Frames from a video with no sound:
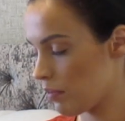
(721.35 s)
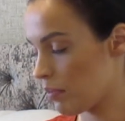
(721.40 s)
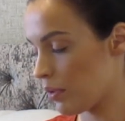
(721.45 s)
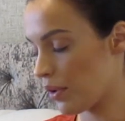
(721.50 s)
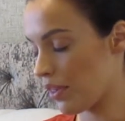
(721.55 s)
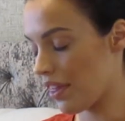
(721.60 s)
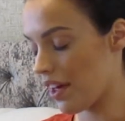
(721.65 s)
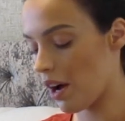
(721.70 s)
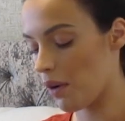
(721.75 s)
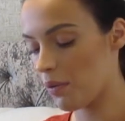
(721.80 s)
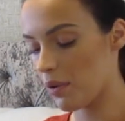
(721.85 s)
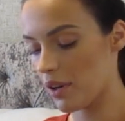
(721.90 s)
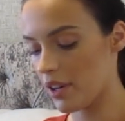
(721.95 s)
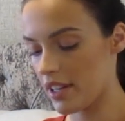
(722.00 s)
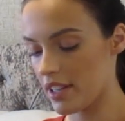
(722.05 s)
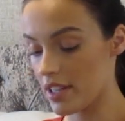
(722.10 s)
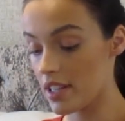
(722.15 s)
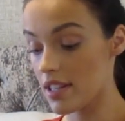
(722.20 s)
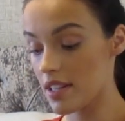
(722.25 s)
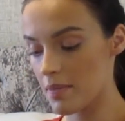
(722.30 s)
But that one
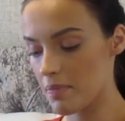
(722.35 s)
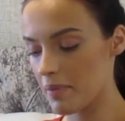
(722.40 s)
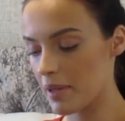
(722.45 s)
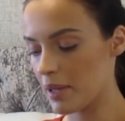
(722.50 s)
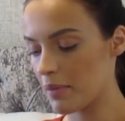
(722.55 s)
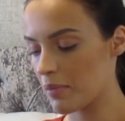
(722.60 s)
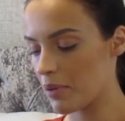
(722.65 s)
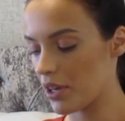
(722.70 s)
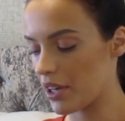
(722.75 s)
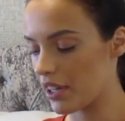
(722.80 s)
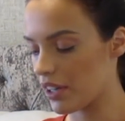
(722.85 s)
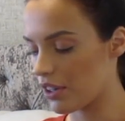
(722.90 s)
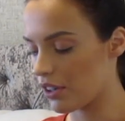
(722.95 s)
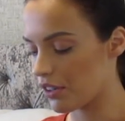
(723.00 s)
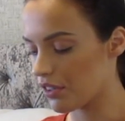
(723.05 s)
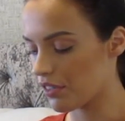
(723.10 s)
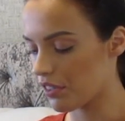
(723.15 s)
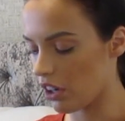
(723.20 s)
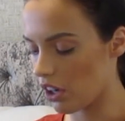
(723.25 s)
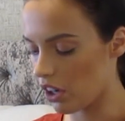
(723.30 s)
has been pretty
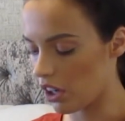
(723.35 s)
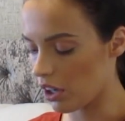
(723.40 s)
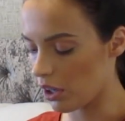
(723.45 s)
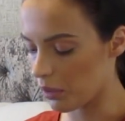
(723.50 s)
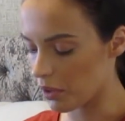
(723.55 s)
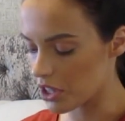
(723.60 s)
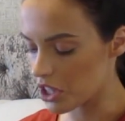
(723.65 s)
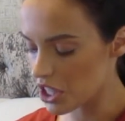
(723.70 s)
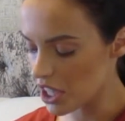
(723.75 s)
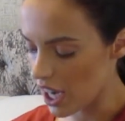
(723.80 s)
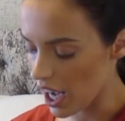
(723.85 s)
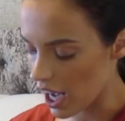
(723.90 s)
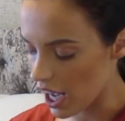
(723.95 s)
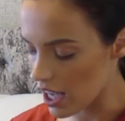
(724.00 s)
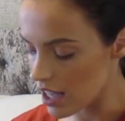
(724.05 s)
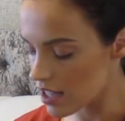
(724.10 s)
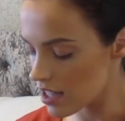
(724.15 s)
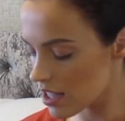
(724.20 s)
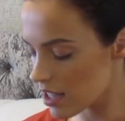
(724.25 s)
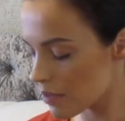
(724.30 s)
good for her, and she
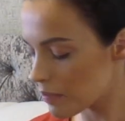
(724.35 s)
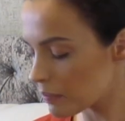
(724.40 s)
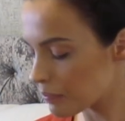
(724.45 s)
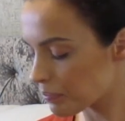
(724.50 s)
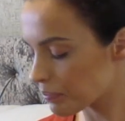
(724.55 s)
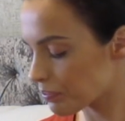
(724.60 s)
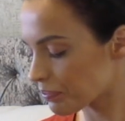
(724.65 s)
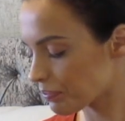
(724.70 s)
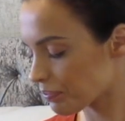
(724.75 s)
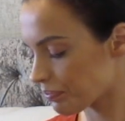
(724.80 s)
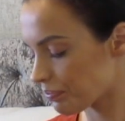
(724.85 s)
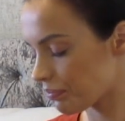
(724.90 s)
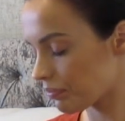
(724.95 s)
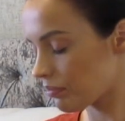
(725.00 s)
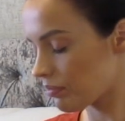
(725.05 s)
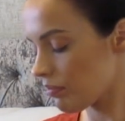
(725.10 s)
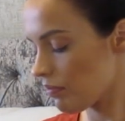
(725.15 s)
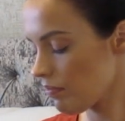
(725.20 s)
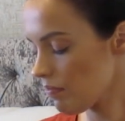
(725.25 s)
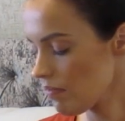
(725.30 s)
has.
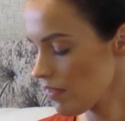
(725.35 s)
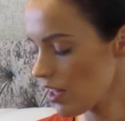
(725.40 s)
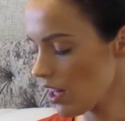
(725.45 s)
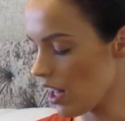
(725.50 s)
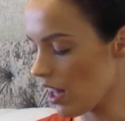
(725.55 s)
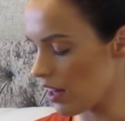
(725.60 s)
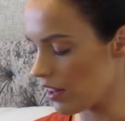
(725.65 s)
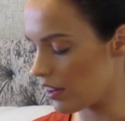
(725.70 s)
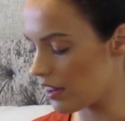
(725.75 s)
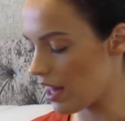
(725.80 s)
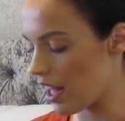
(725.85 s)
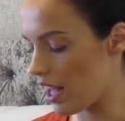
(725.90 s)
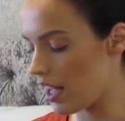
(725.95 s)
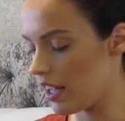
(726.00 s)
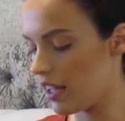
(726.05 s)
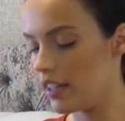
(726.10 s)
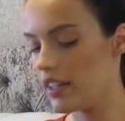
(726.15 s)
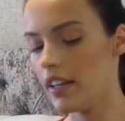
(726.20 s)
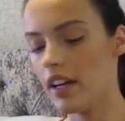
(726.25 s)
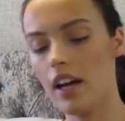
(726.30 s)
And
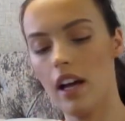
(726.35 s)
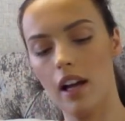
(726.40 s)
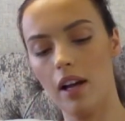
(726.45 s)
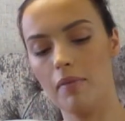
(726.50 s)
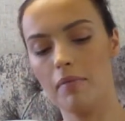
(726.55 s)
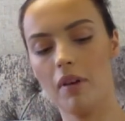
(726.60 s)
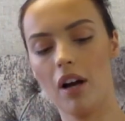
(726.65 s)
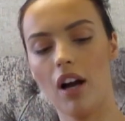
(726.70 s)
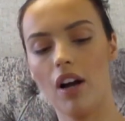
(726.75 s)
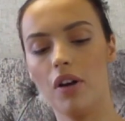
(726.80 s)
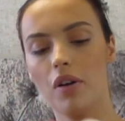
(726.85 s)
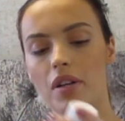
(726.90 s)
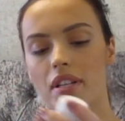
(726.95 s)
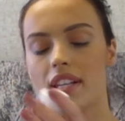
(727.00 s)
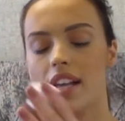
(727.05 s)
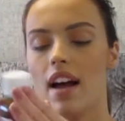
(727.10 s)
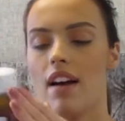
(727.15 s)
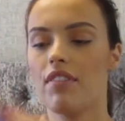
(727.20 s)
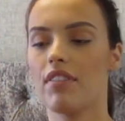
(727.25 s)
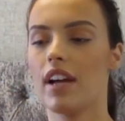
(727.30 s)
then I
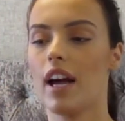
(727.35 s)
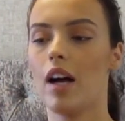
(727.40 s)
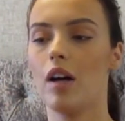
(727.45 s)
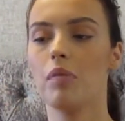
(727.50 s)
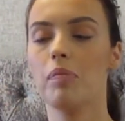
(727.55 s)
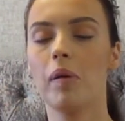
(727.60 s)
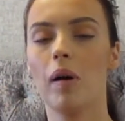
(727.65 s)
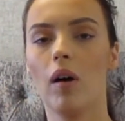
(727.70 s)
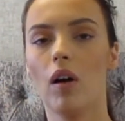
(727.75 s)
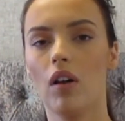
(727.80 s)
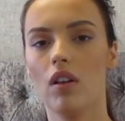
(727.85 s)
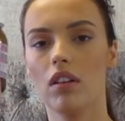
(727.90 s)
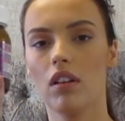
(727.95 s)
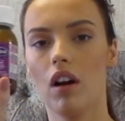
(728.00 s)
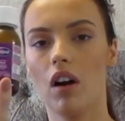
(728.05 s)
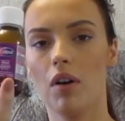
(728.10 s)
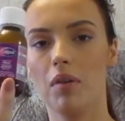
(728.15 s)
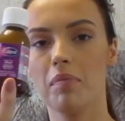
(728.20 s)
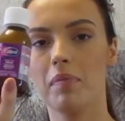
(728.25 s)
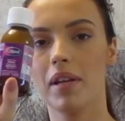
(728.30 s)
always have Calpol
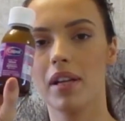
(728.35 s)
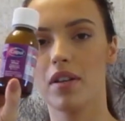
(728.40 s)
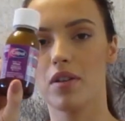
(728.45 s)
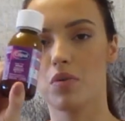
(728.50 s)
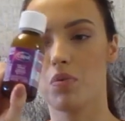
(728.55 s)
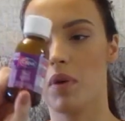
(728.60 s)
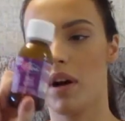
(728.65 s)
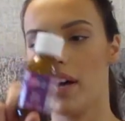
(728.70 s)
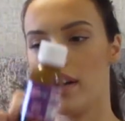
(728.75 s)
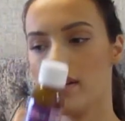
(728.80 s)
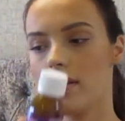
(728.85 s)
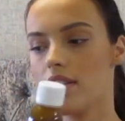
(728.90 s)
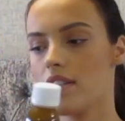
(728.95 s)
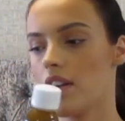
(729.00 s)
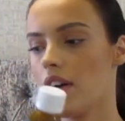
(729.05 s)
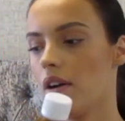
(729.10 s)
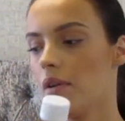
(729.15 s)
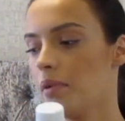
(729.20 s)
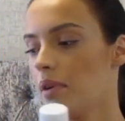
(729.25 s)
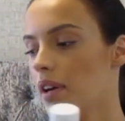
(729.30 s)
on me as well,
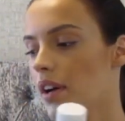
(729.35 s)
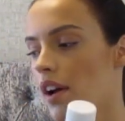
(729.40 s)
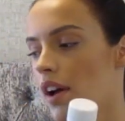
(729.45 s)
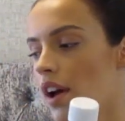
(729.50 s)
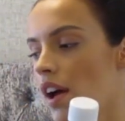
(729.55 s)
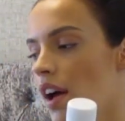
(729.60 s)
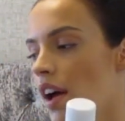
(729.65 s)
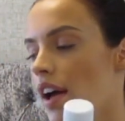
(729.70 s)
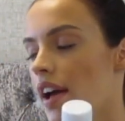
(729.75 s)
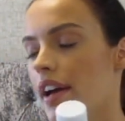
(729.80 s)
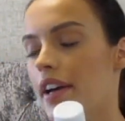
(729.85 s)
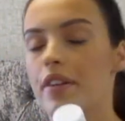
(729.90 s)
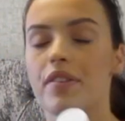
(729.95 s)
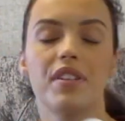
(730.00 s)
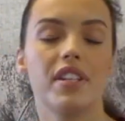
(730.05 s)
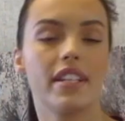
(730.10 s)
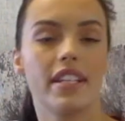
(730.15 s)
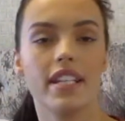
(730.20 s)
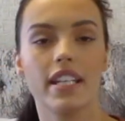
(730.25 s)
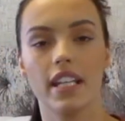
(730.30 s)
so if
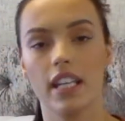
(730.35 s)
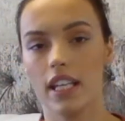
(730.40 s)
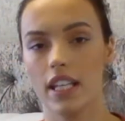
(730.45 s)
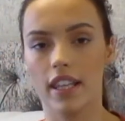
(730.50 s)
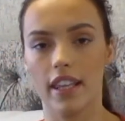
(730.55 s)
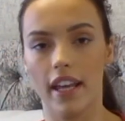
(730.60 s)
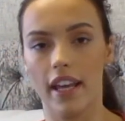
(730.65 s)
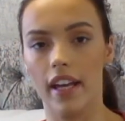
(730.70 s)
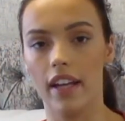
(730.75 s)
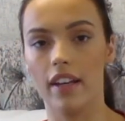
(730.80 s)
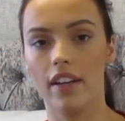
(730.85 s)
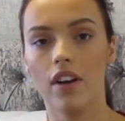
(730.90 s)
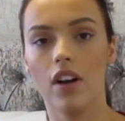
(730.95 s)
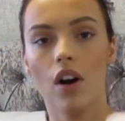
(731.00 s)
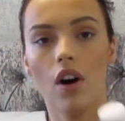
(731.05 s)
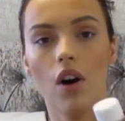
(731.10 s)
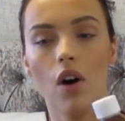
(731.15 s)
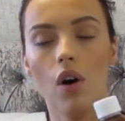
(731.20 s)
she's teething,